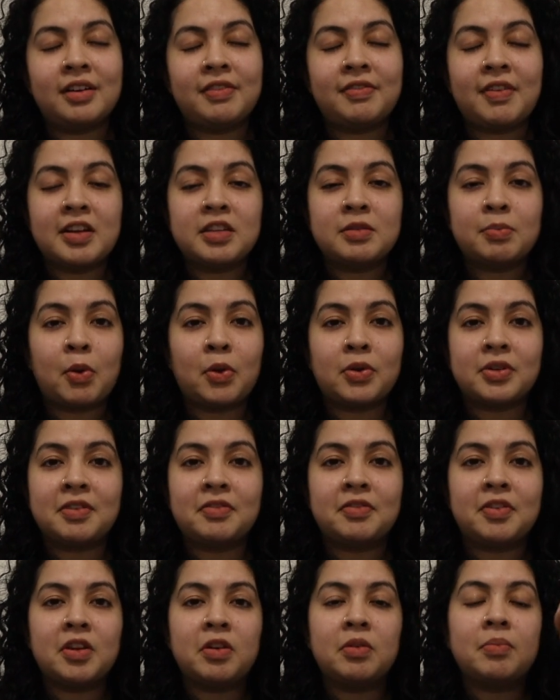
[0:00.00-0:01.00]
I spoiled
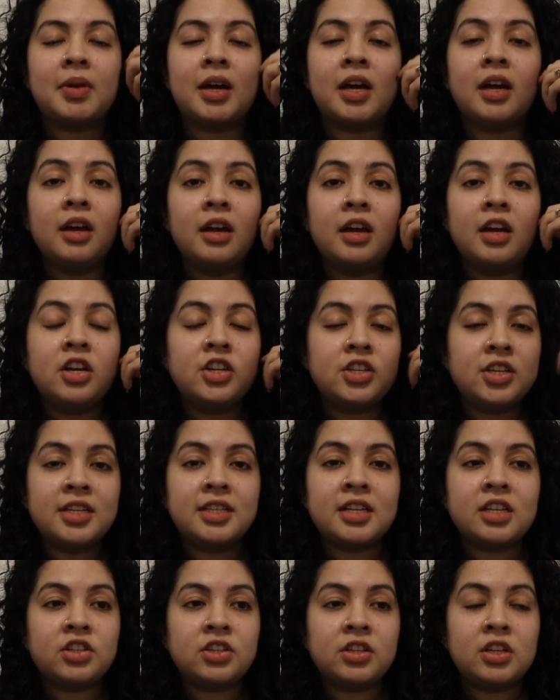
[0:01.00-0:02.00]
it for you, but she
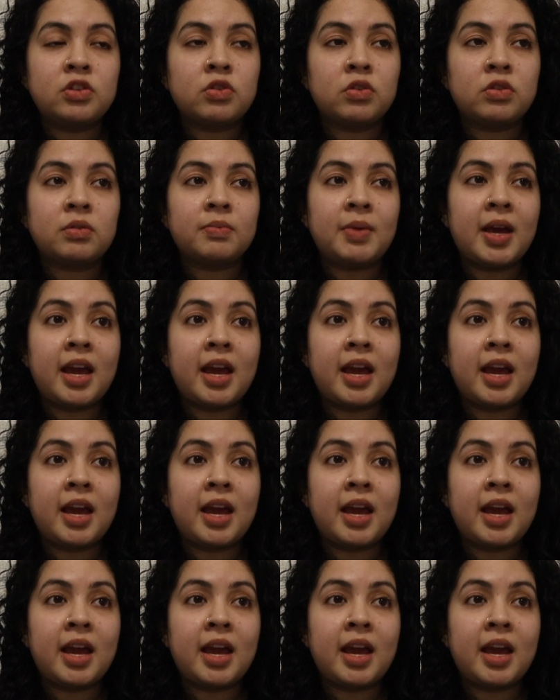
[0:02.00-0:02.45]
essentially told him,